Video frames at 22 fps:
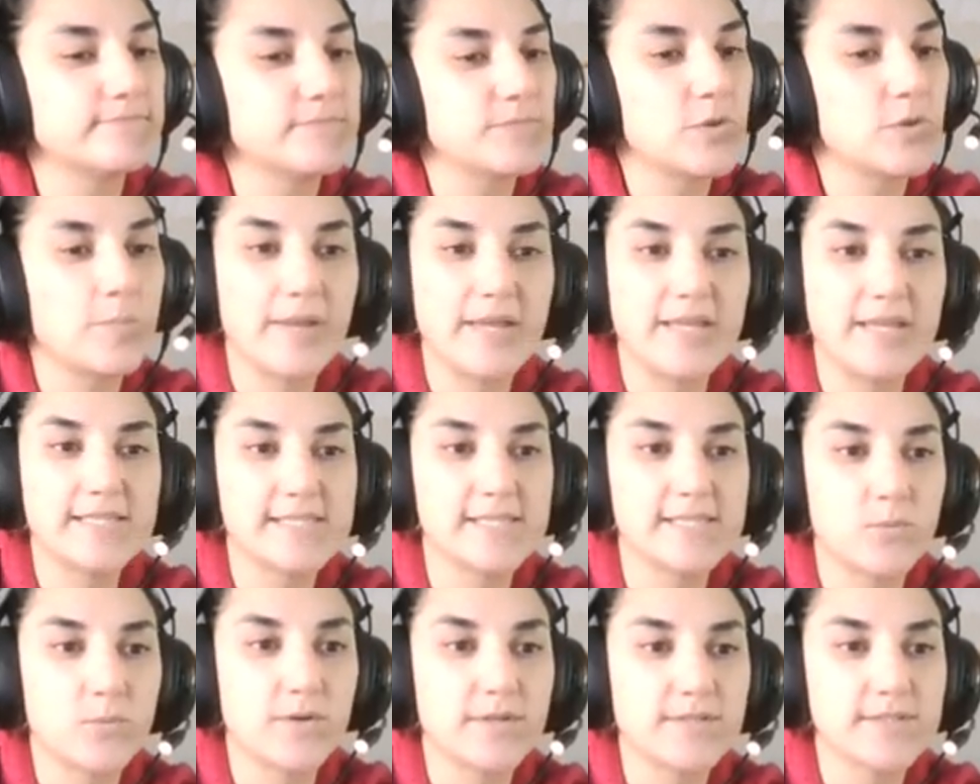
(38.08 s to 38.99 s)
The
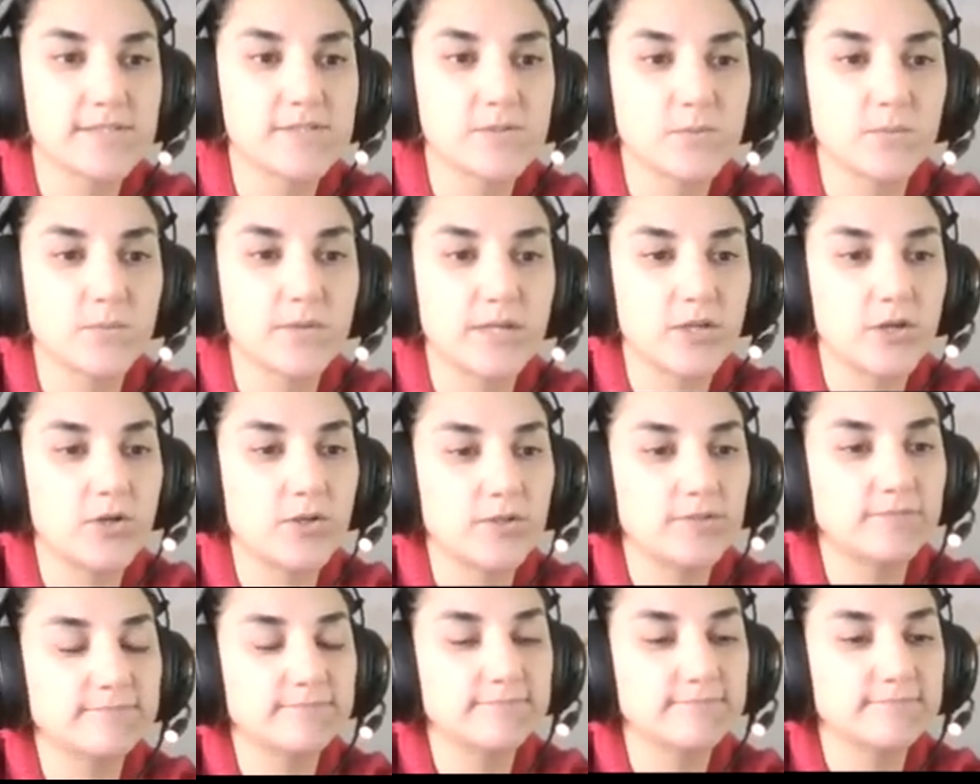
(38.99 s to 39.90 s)
basic ones that we
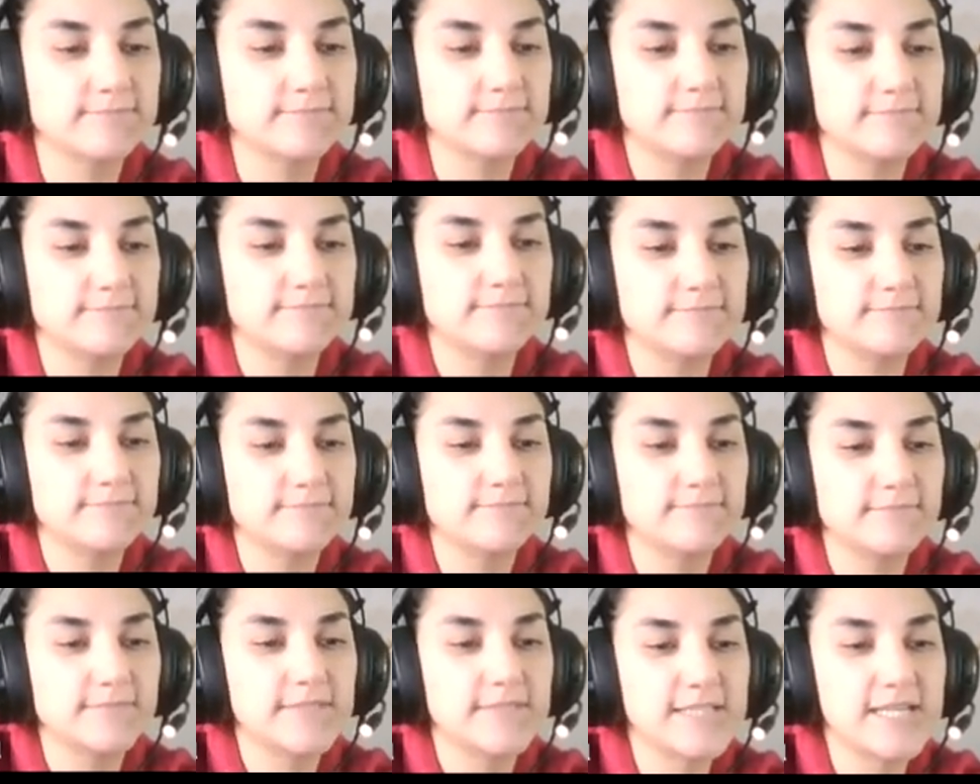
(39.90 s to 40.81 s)
know.
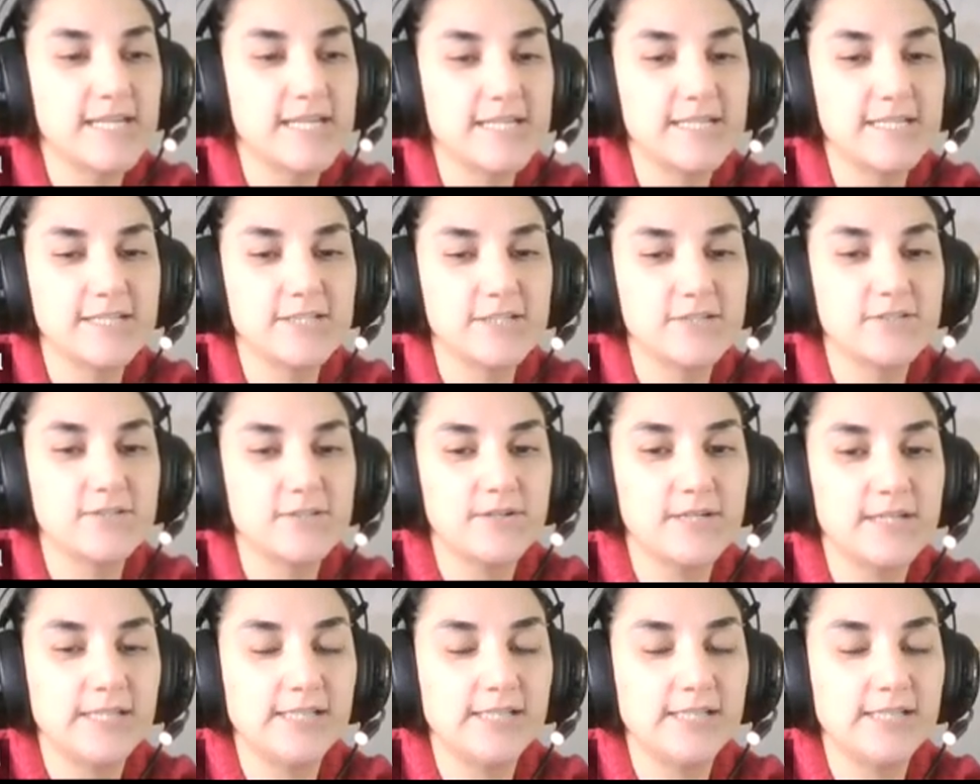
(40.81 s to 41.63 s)
Dana, do you know